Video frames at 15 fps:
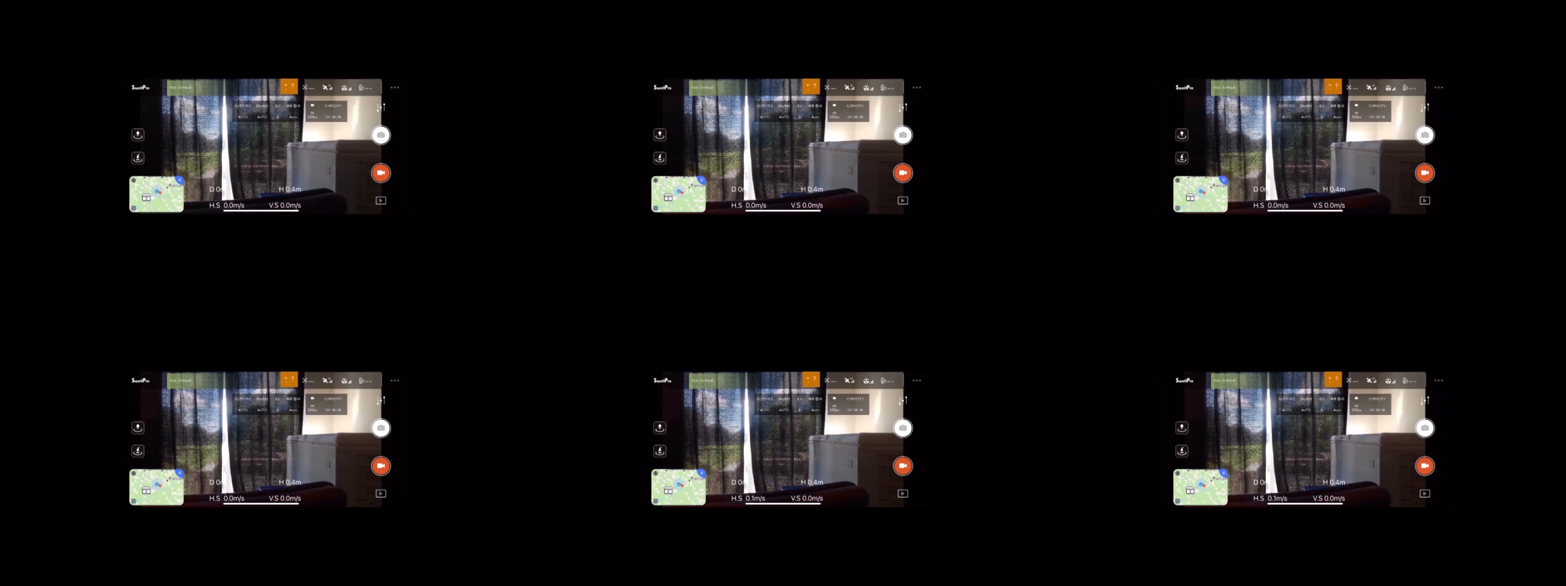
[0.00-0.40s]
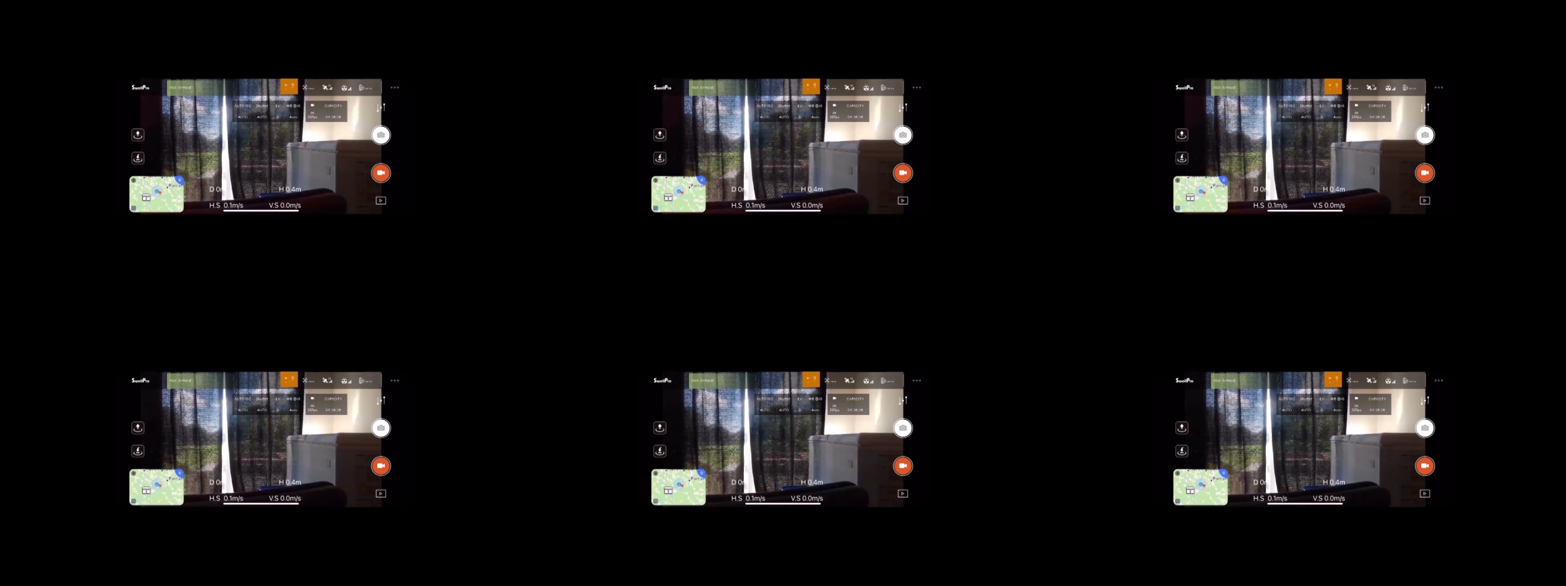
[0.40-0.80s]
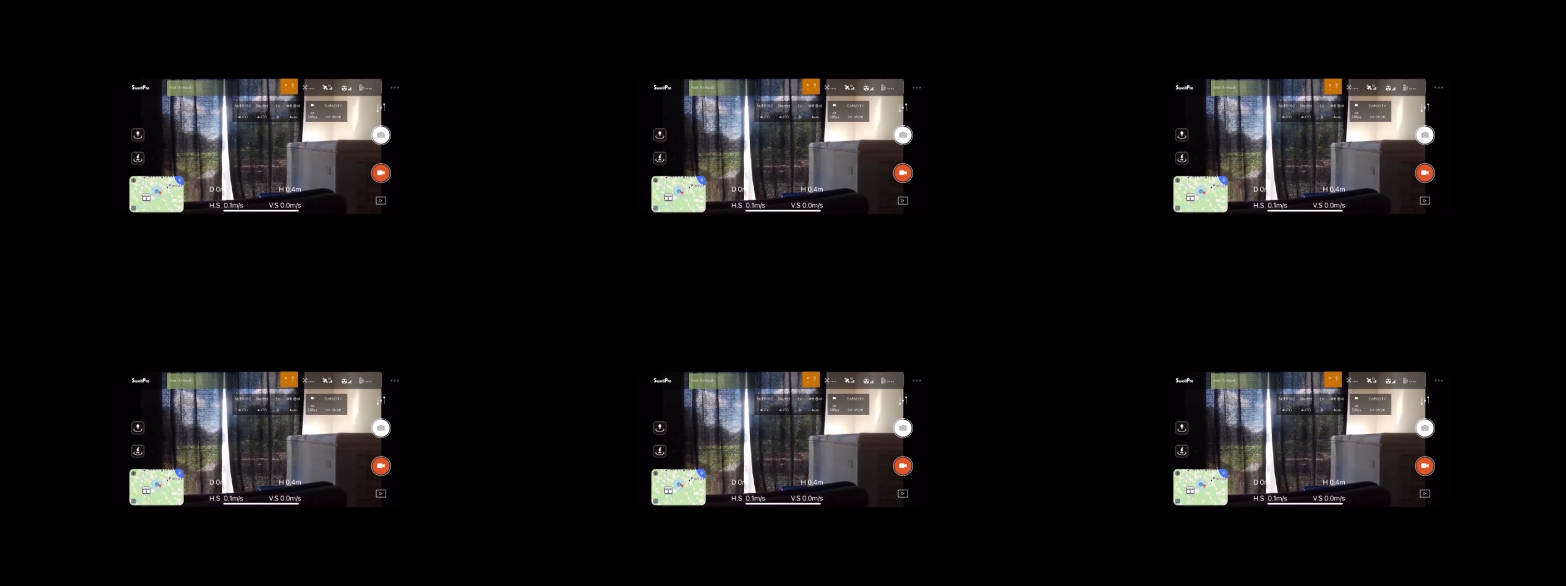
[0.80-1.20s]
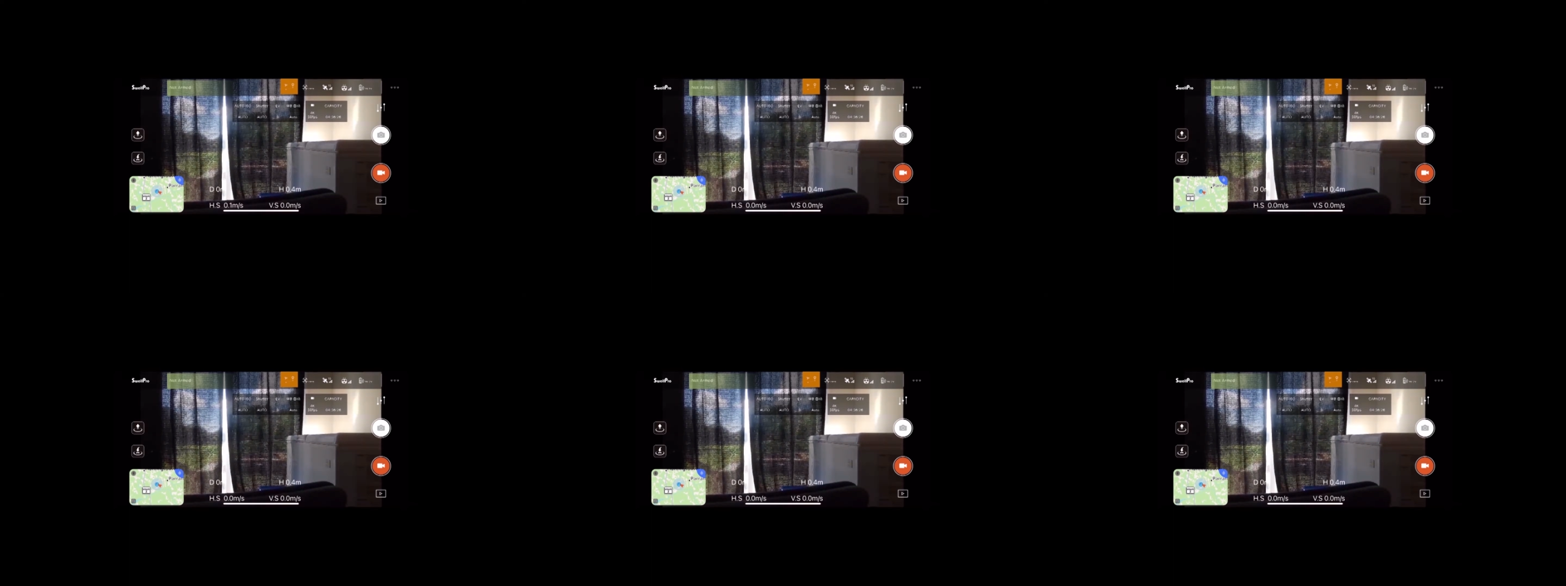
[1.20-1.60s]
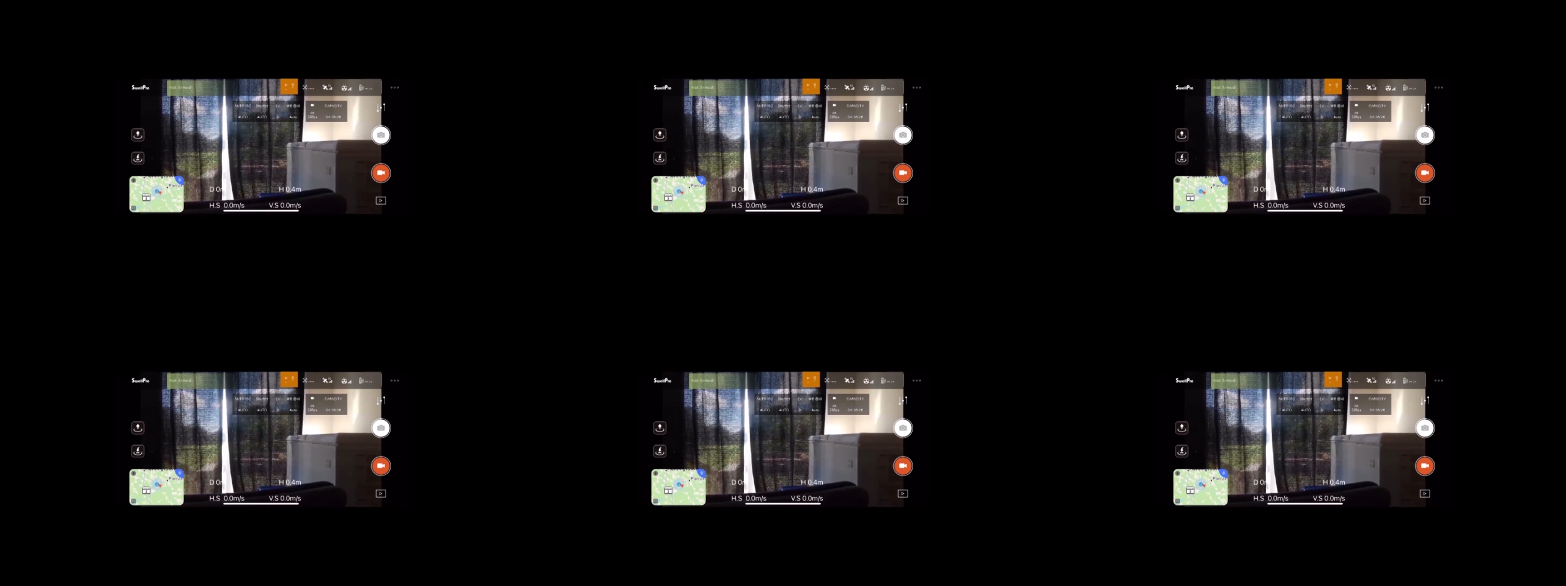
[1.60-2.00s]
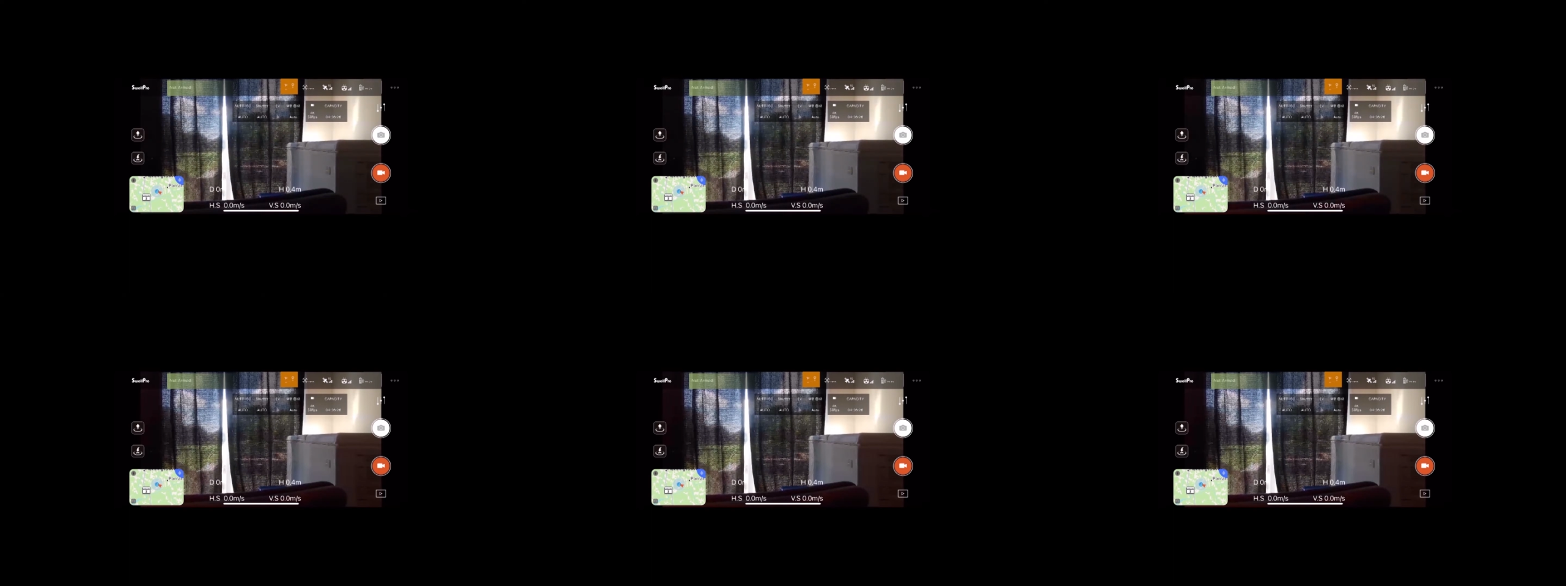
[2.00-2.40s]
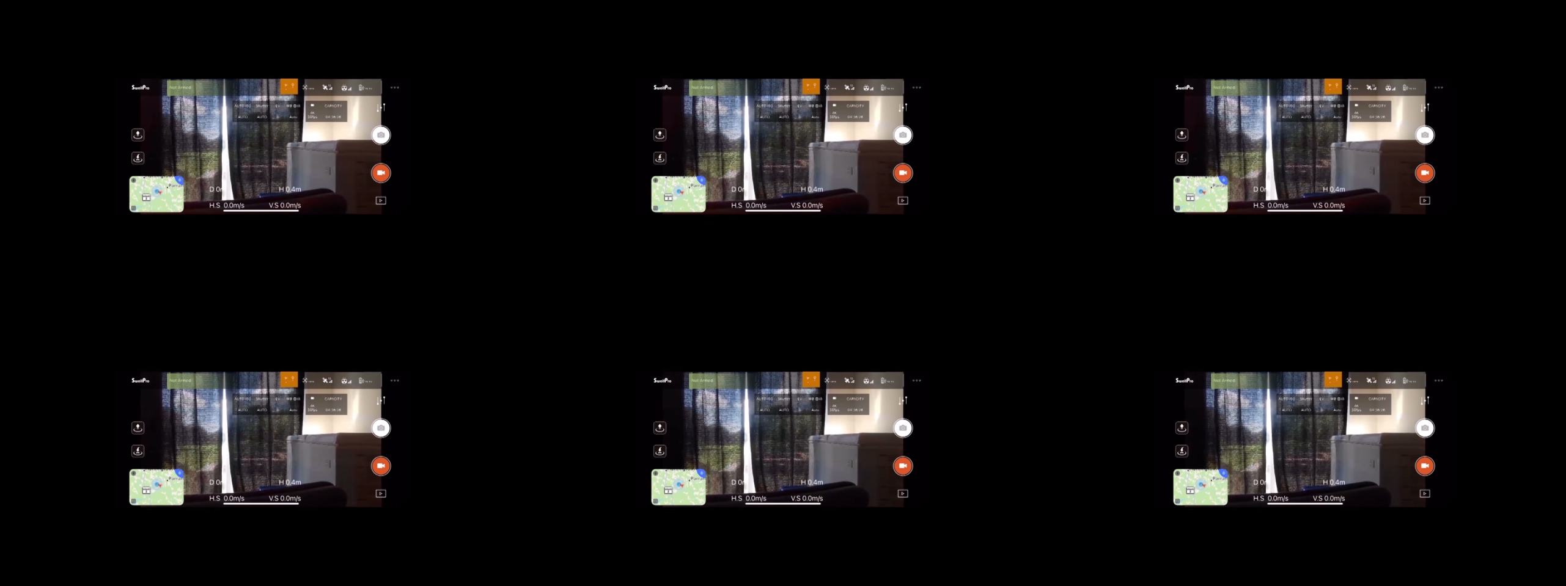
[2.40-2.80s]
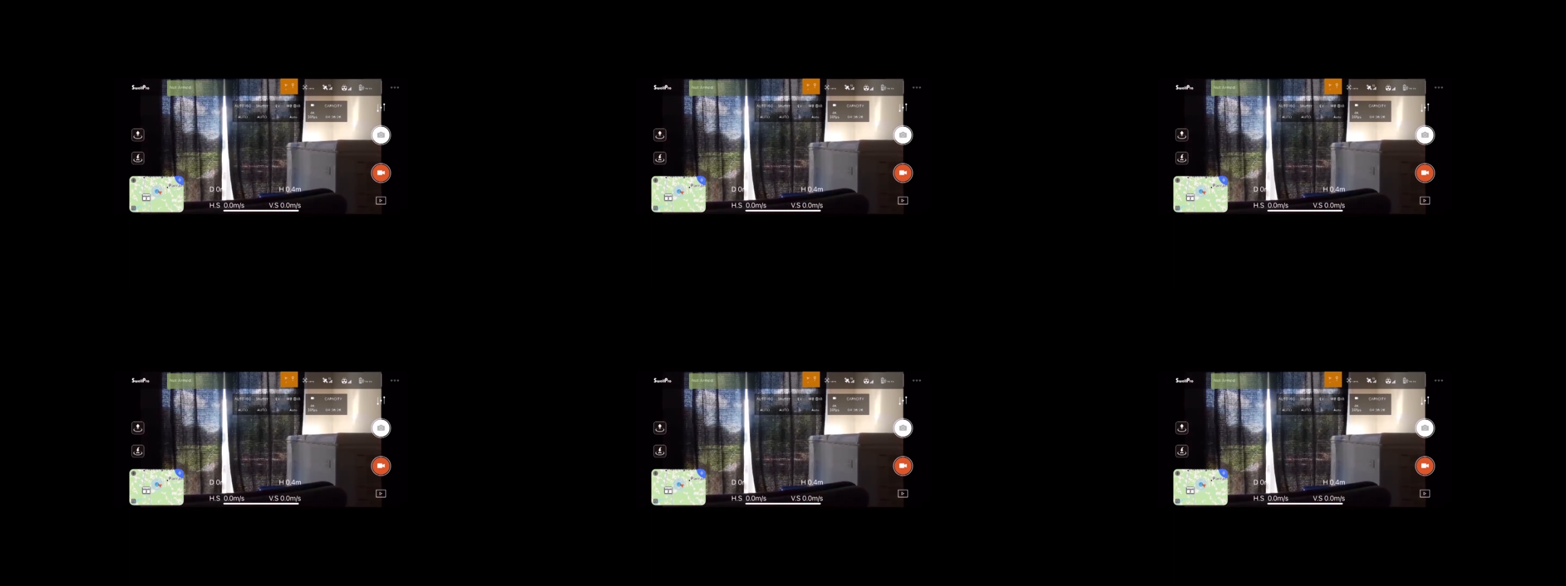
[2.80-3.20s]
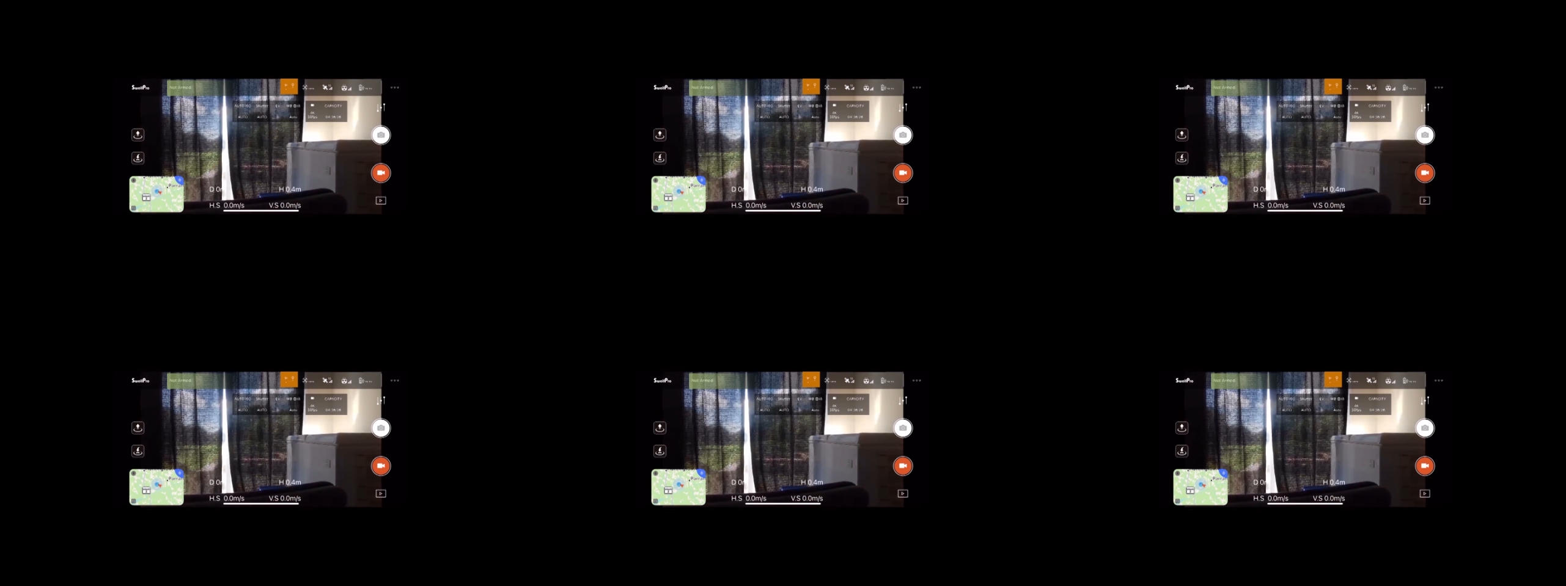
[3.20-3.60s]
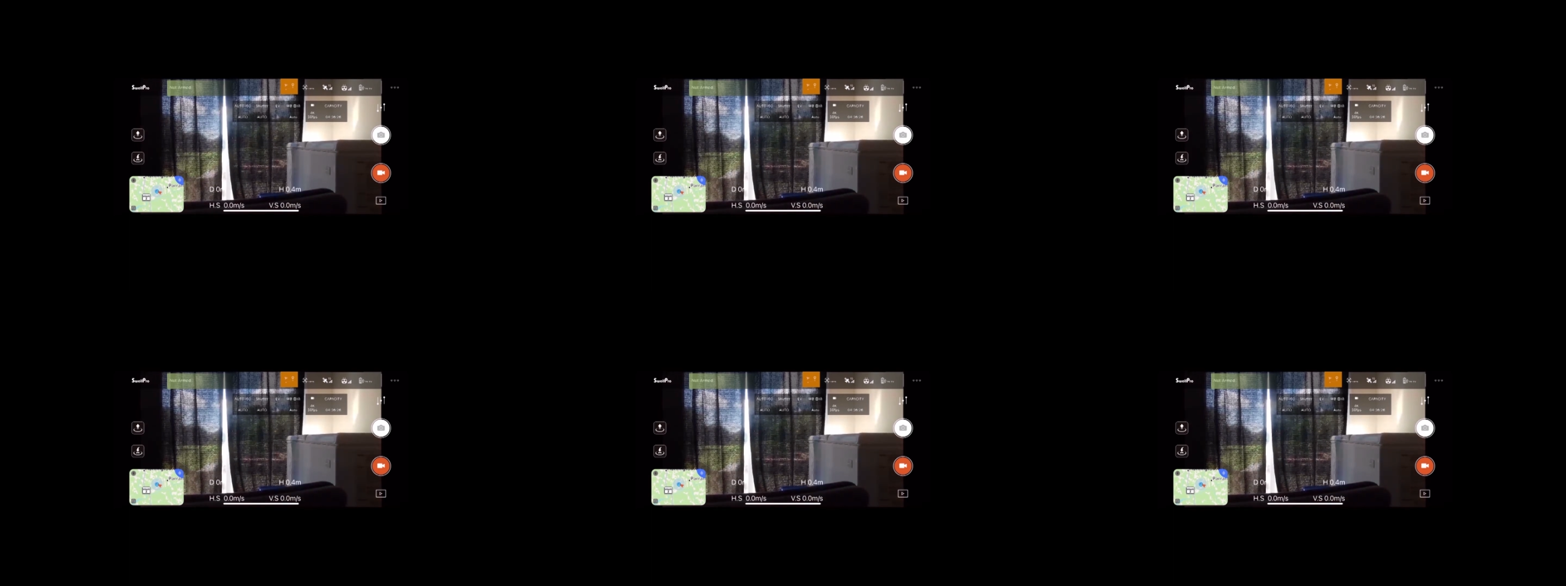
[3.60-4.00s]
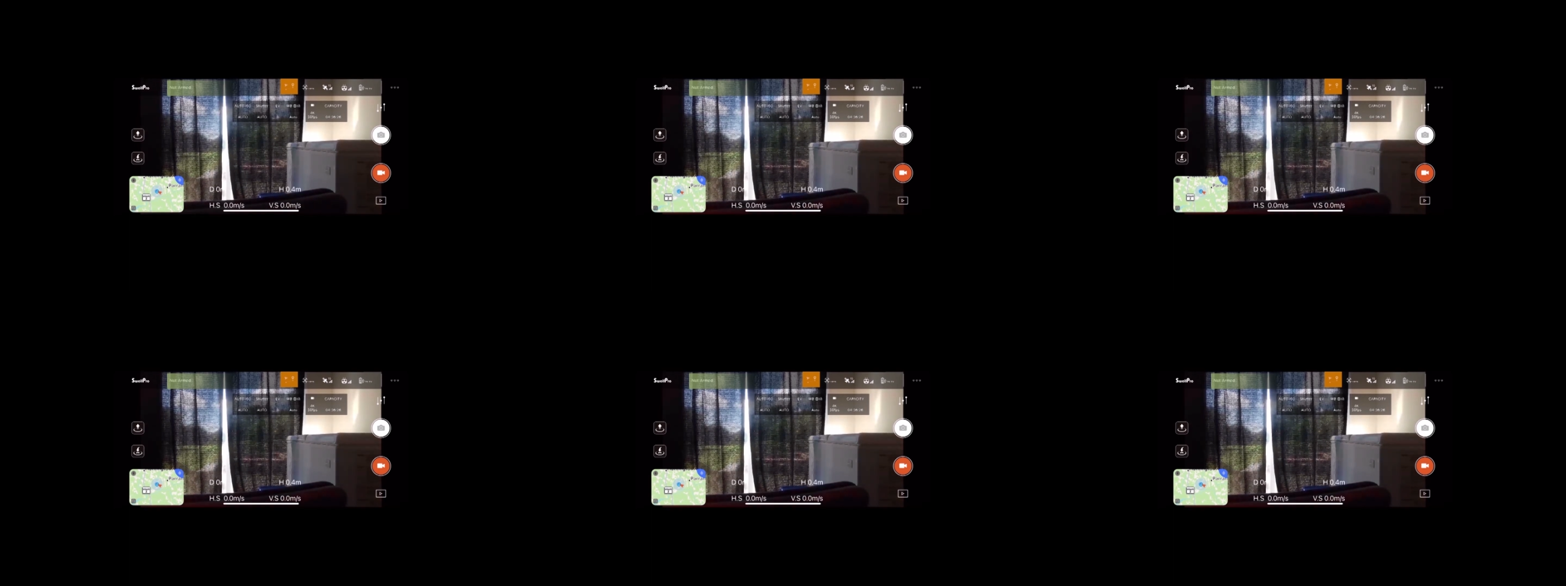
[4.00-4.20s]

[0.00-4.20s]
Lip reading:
Nobody's mouth can be seen.